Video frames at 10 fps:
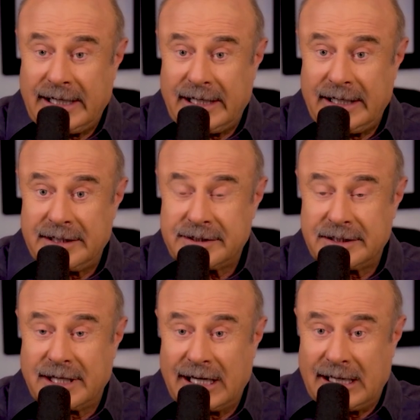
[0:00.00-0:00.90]
It is a
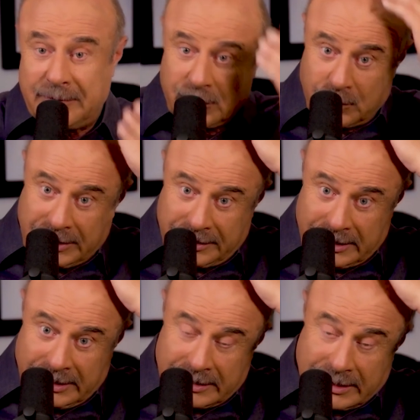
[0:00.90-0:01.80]
time to
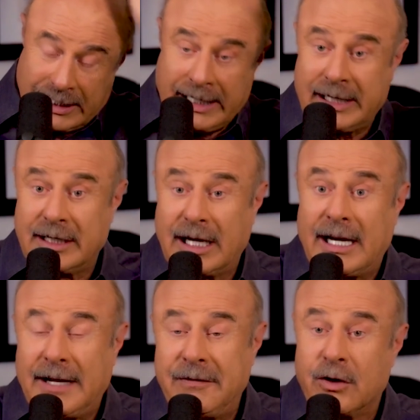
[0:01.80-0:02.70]
rethink. And
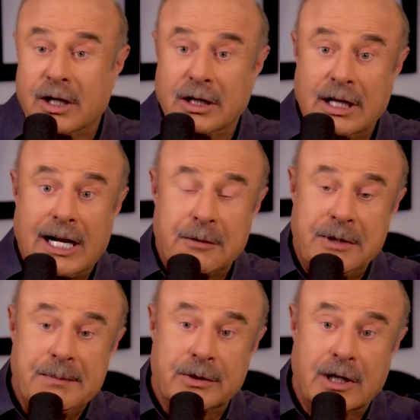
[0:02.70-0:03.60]
I've heard a lot of
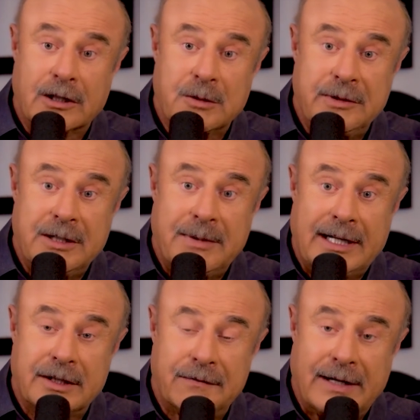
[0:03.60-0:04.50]
people talk to me
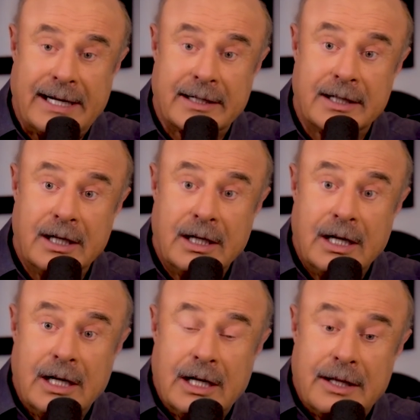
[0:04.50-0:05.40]
about the fact
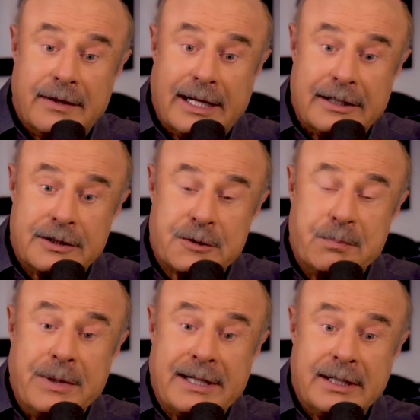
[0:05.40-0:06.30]
that
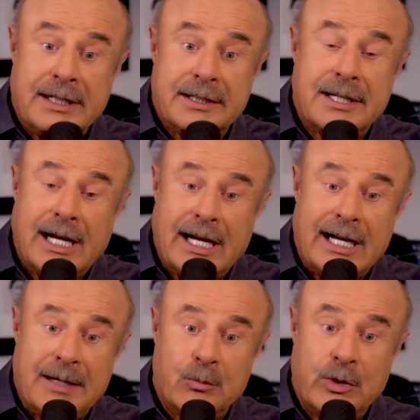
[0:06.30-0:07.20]
spending
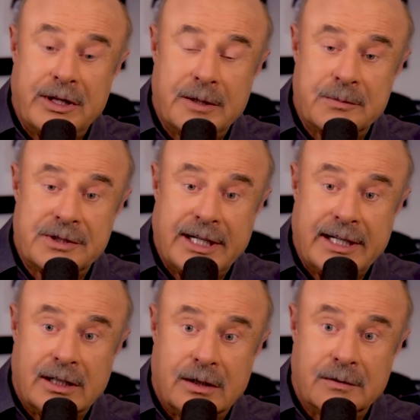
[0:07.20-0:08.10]
time with
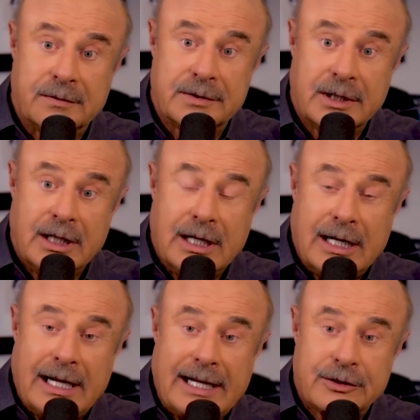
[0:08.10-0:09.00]
themselves
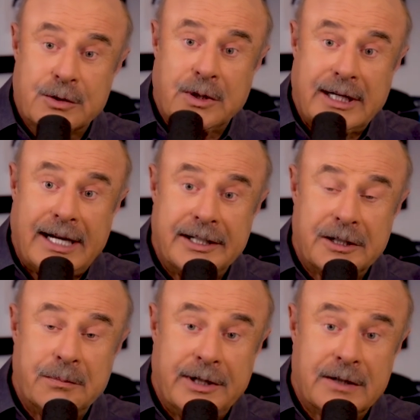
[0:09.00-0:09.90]
has created
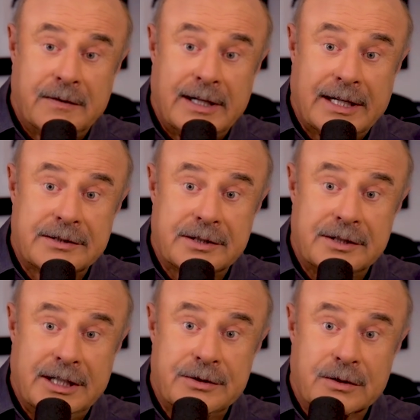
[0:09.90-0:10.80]
a bit of an
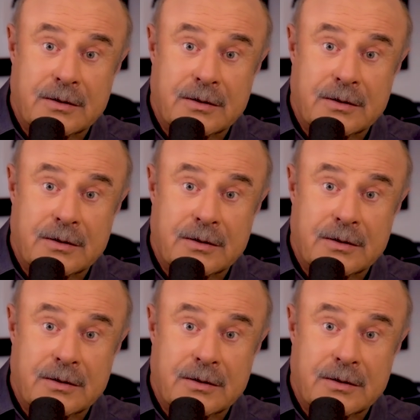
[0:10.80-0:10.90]
existential